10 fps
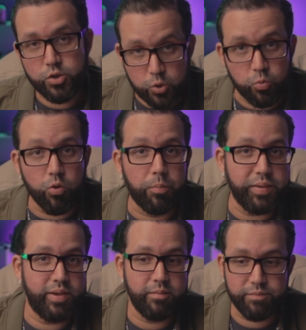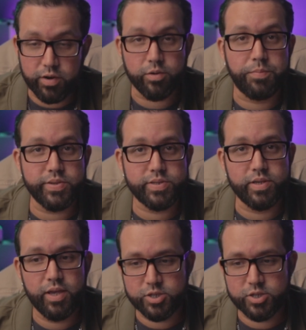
you will be very busy,